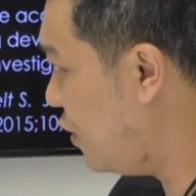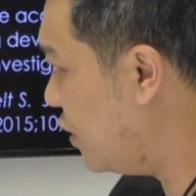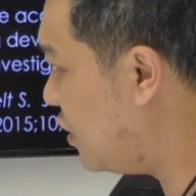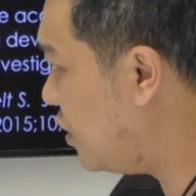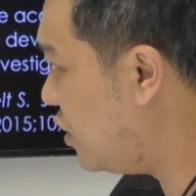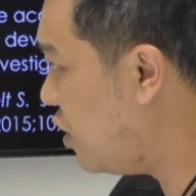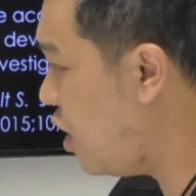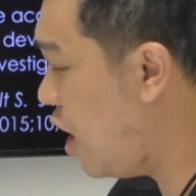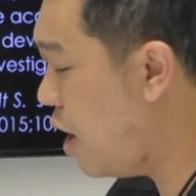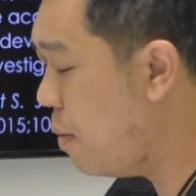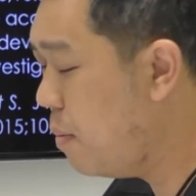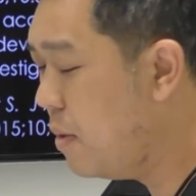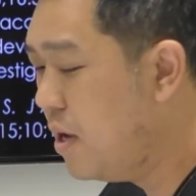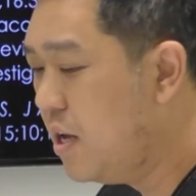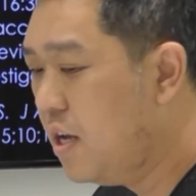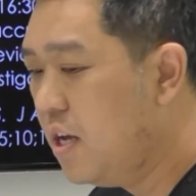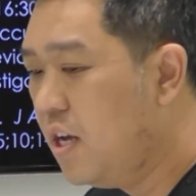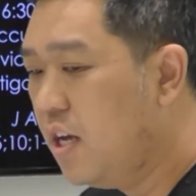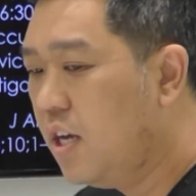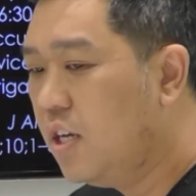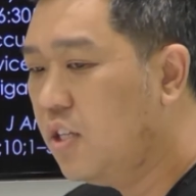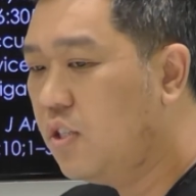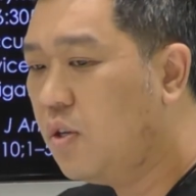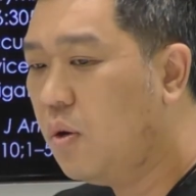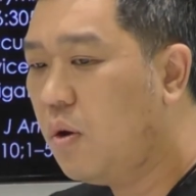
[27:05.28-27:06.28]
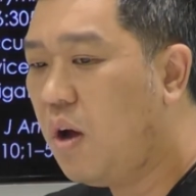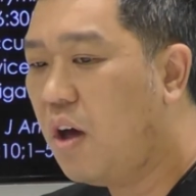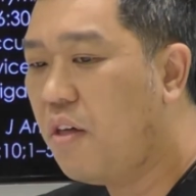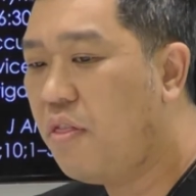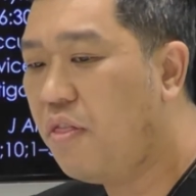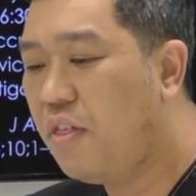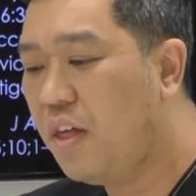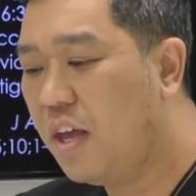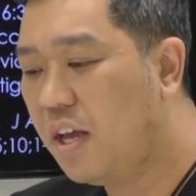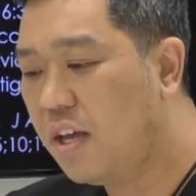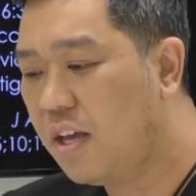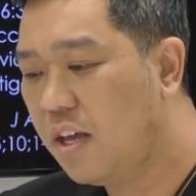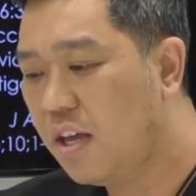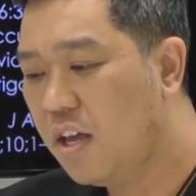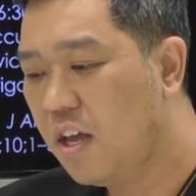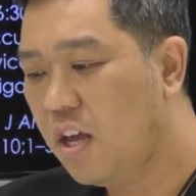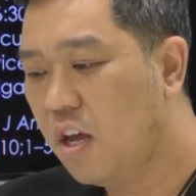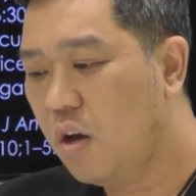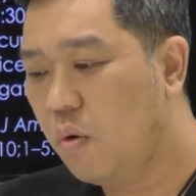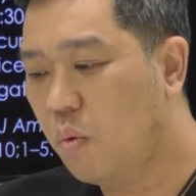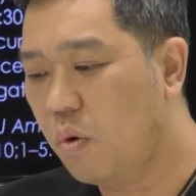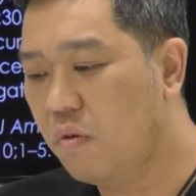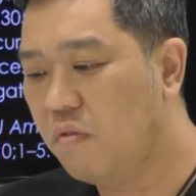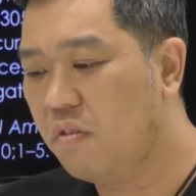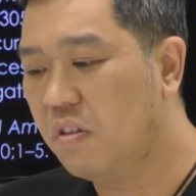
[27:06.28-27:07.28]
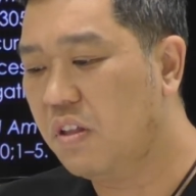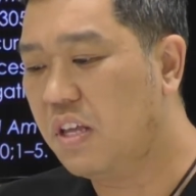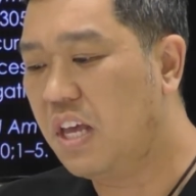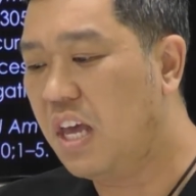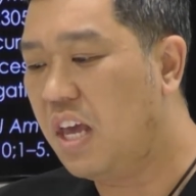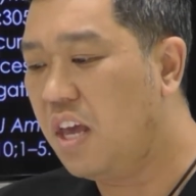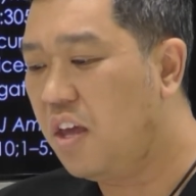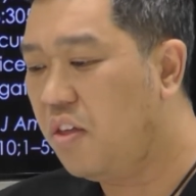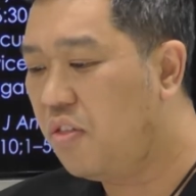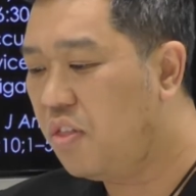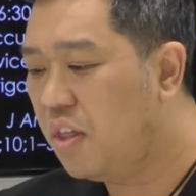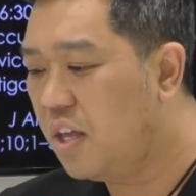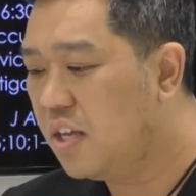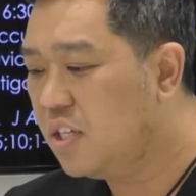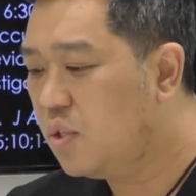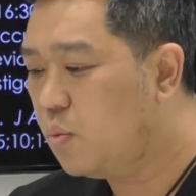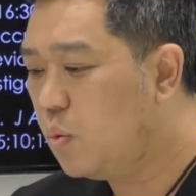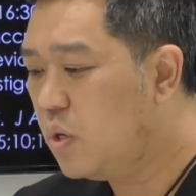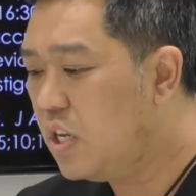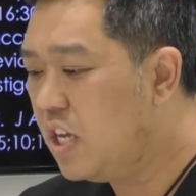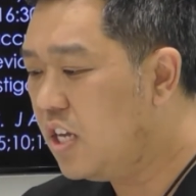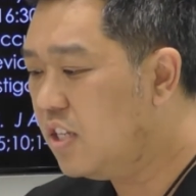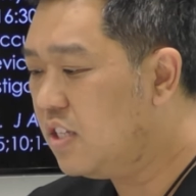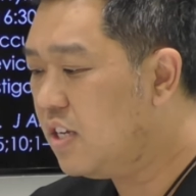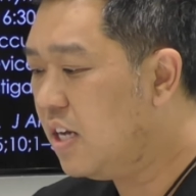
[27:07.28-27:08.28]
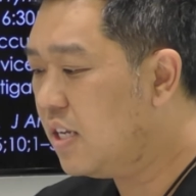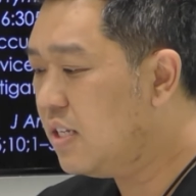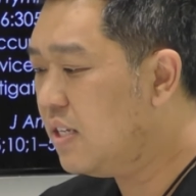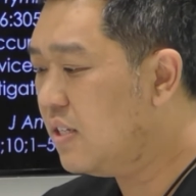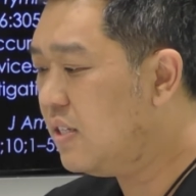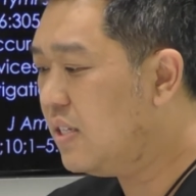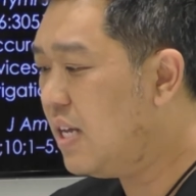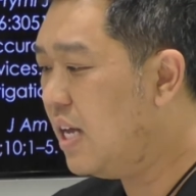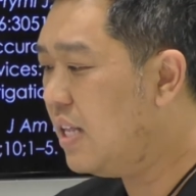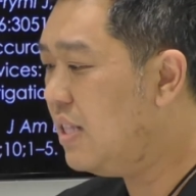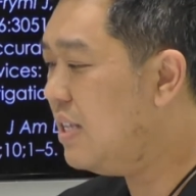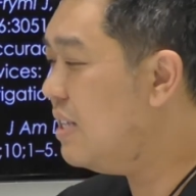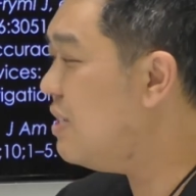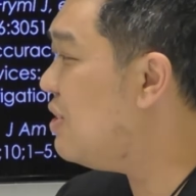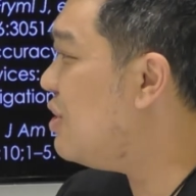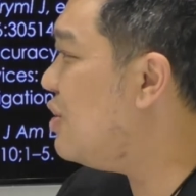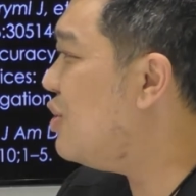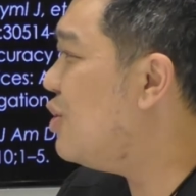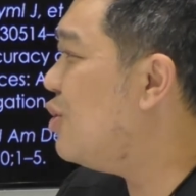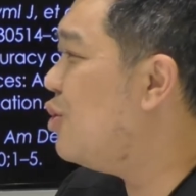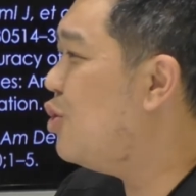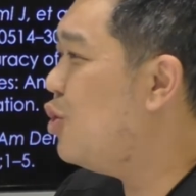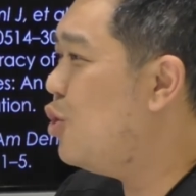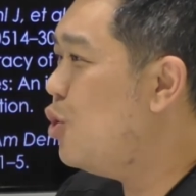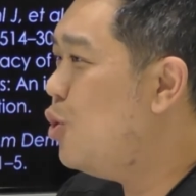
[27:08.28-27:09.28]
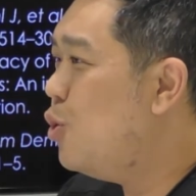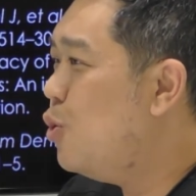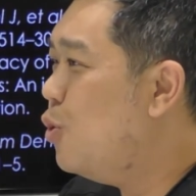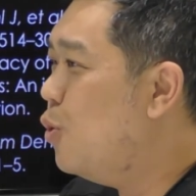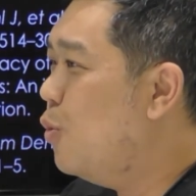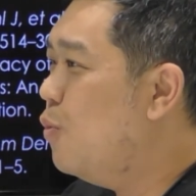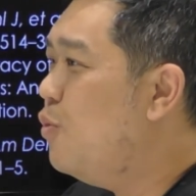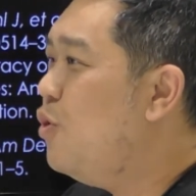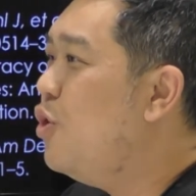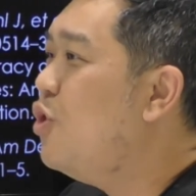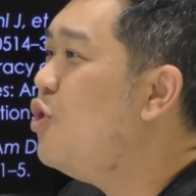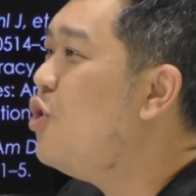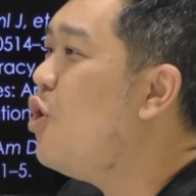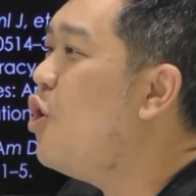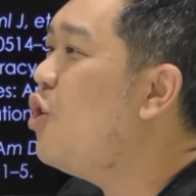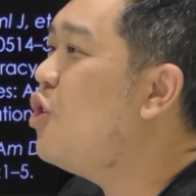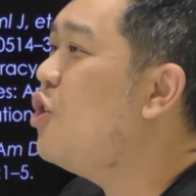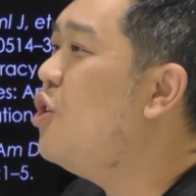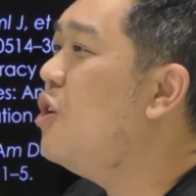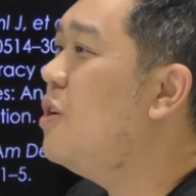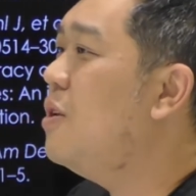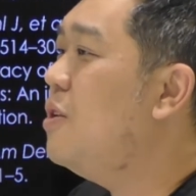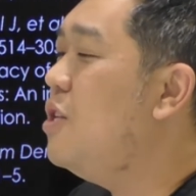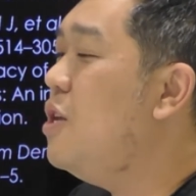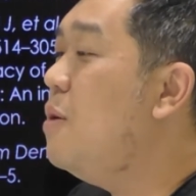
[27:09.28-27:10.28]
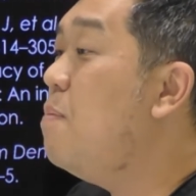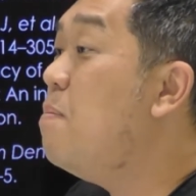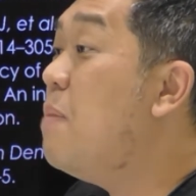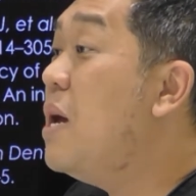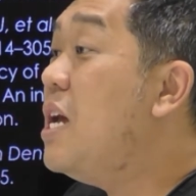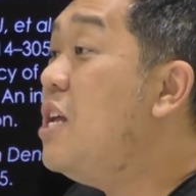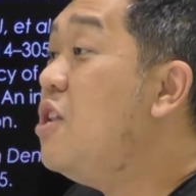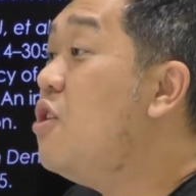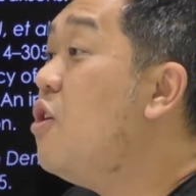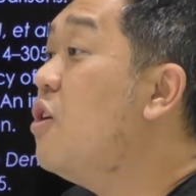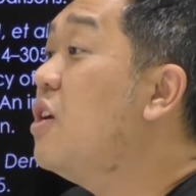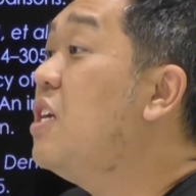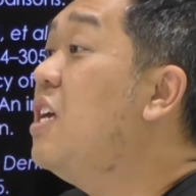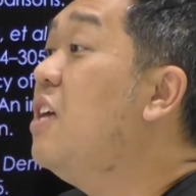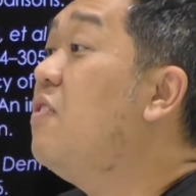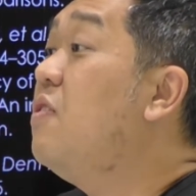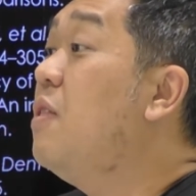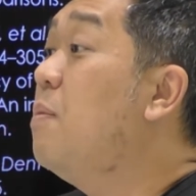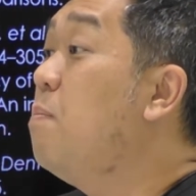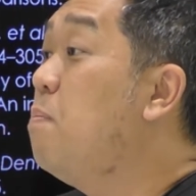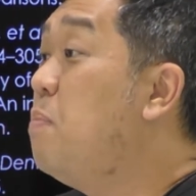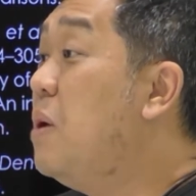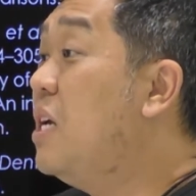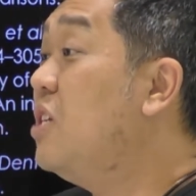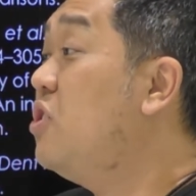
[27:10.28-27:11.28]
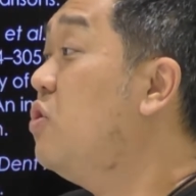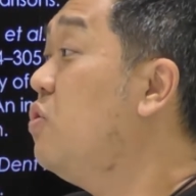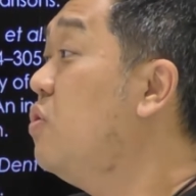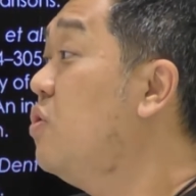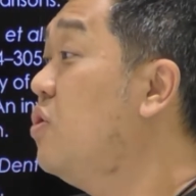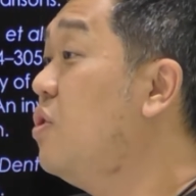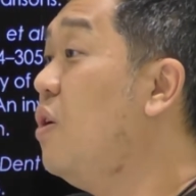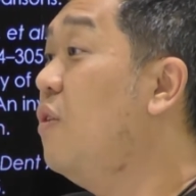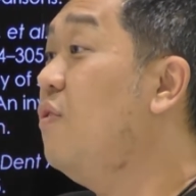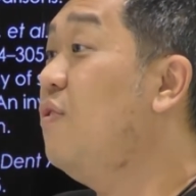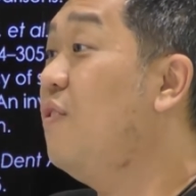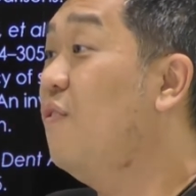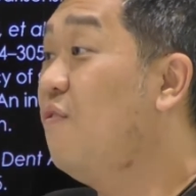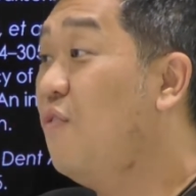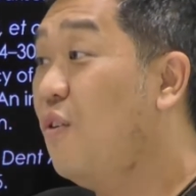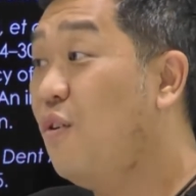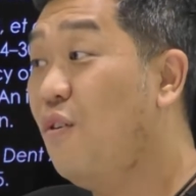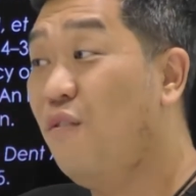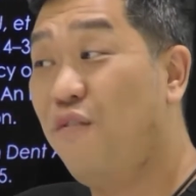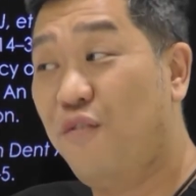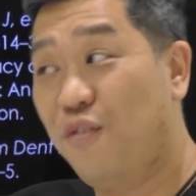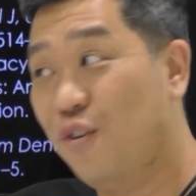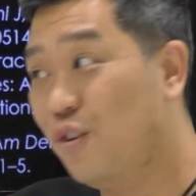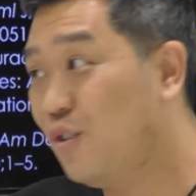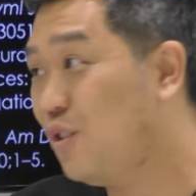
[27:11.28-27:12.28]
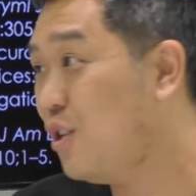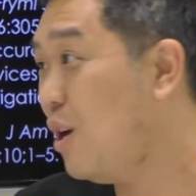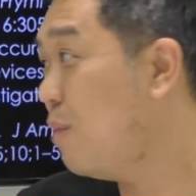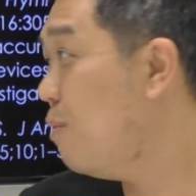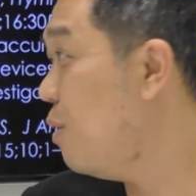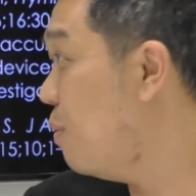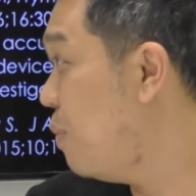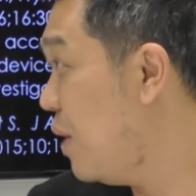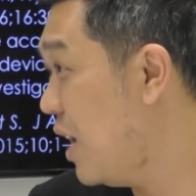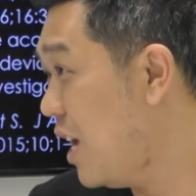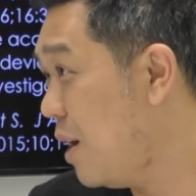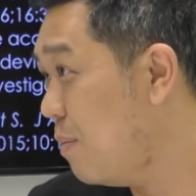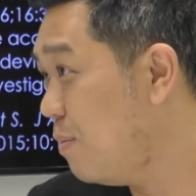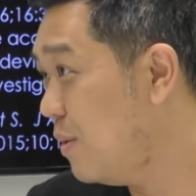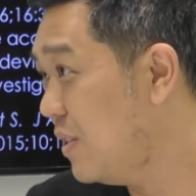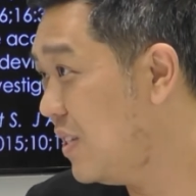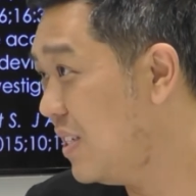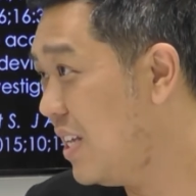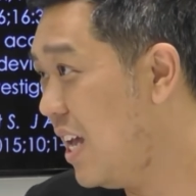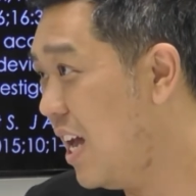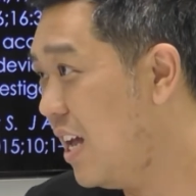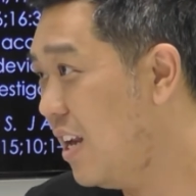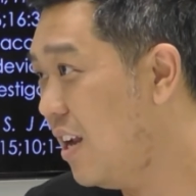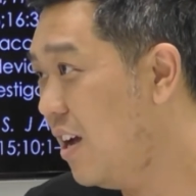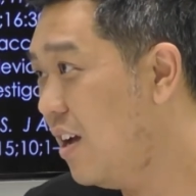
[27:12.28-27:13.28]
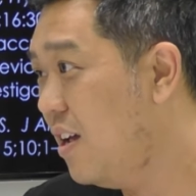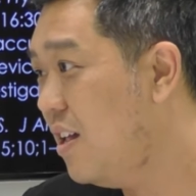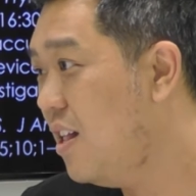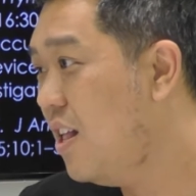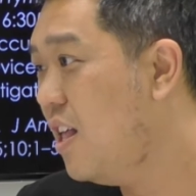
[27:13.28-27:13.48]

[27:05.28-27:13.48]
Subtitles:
time. So I think one of the key things we need to understand, this is a tool. You may not get the best result the very first time you pick up a scanner.